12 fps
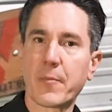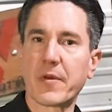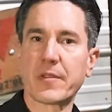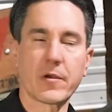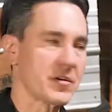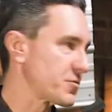up
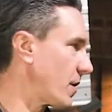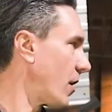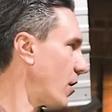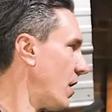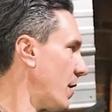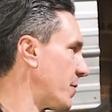in there as
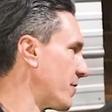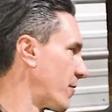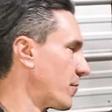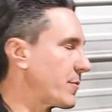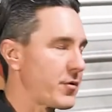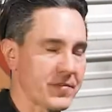well
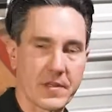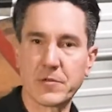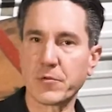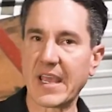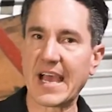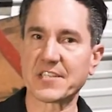before we put the
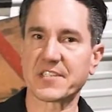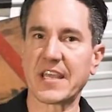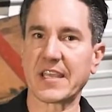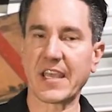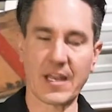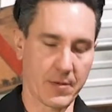new gas
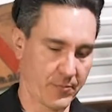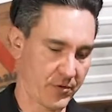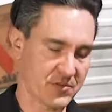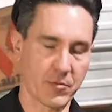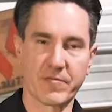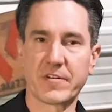tank in, and
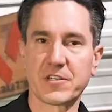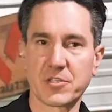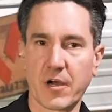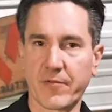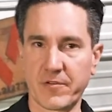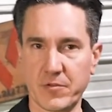plus we'll finish
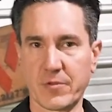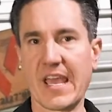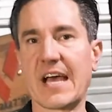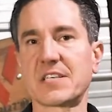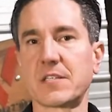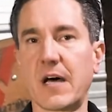it off with new
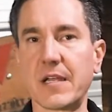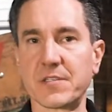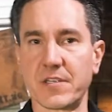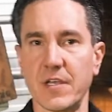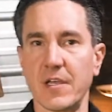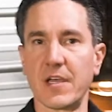gas
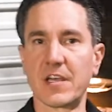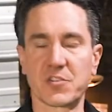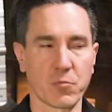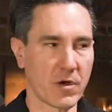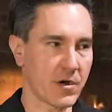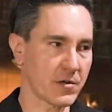lines
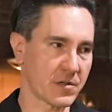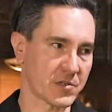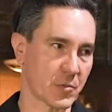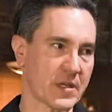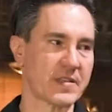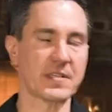as well
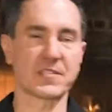so we can get